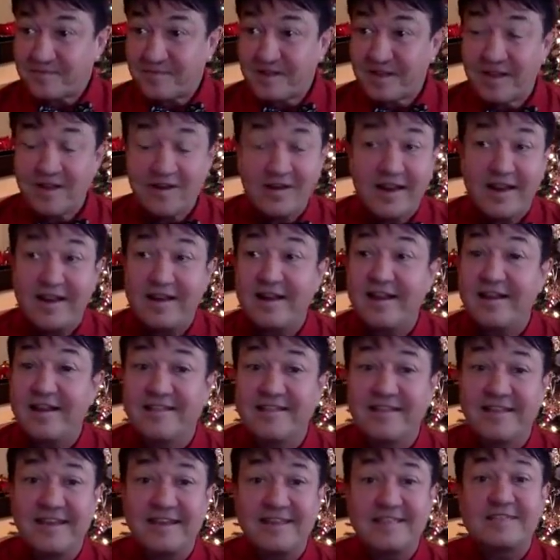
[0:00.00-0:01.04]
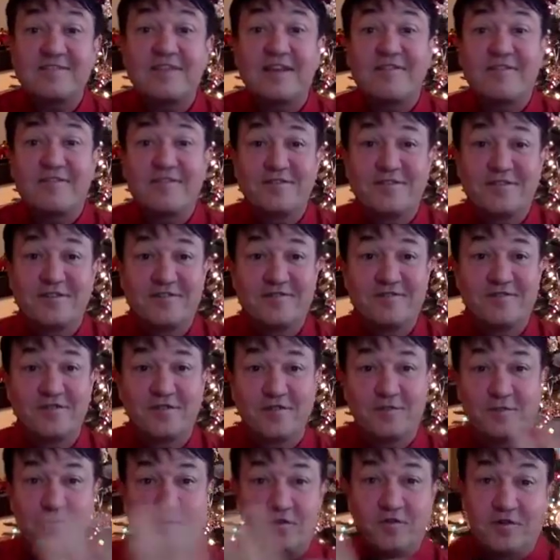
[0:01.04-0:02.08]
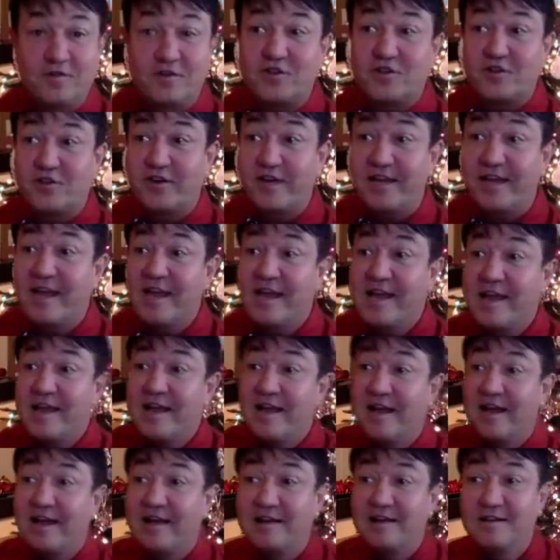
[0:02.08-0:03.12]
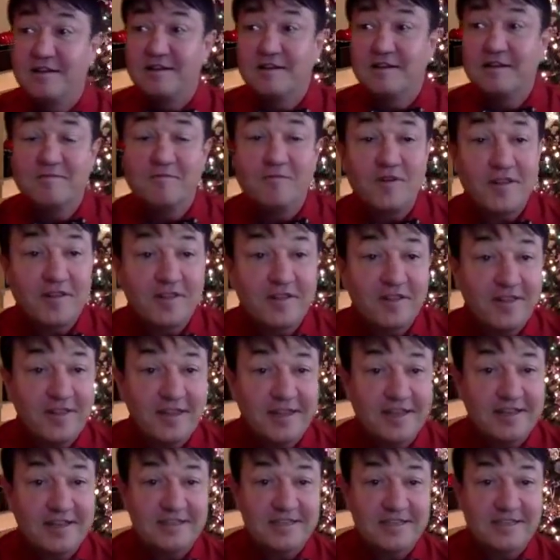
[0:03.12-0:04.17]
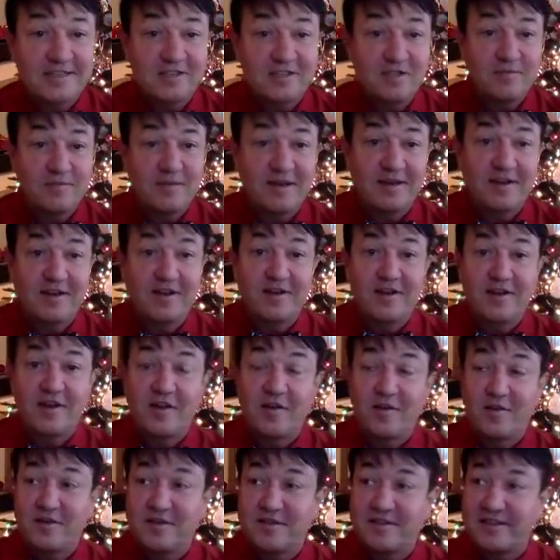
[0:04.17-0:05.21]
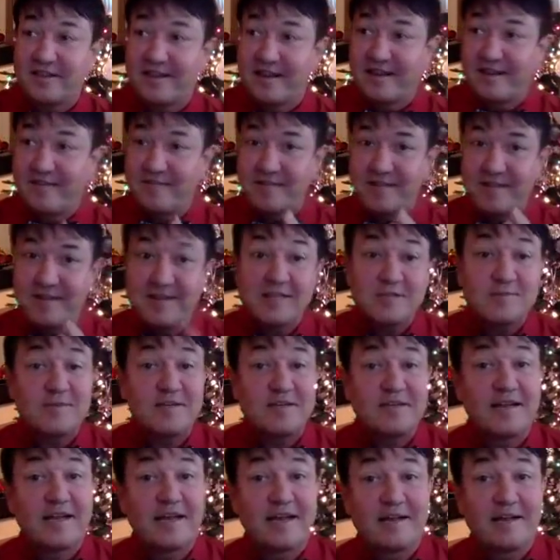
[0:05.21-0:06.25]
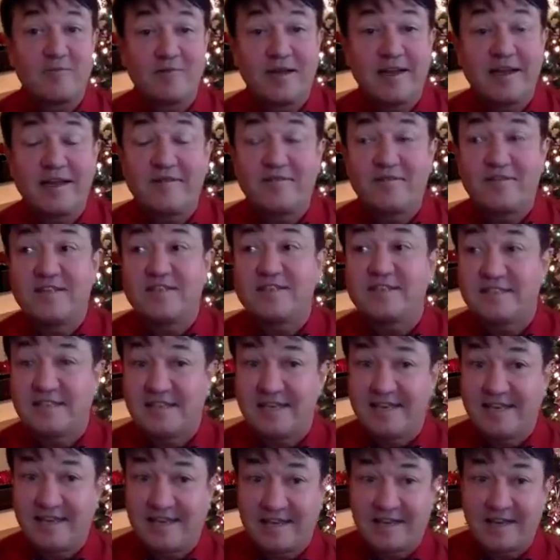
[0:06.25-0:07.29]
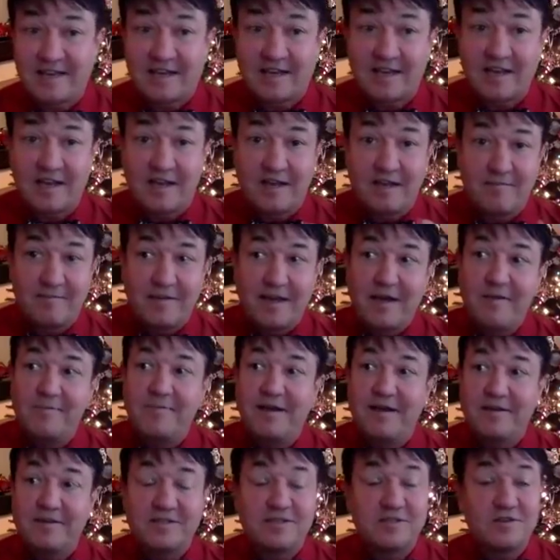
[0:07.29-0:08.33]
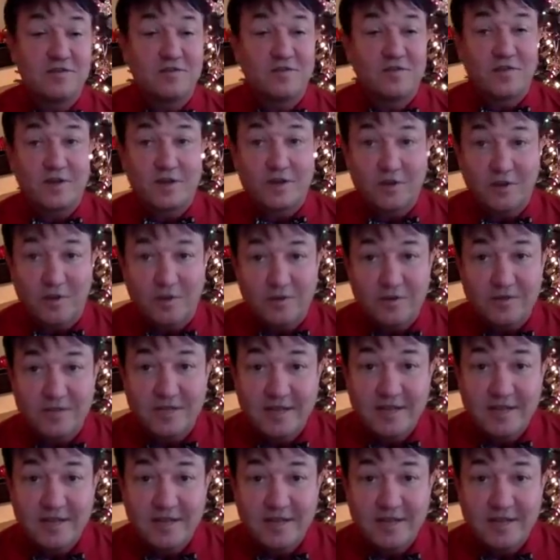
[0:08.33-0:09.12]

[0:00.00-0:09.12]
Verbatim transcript: all right, and thanks everyone for the beautiful tree. Um, one of the things that you might not know is that my husband and I we have this thing um, about silver and gold,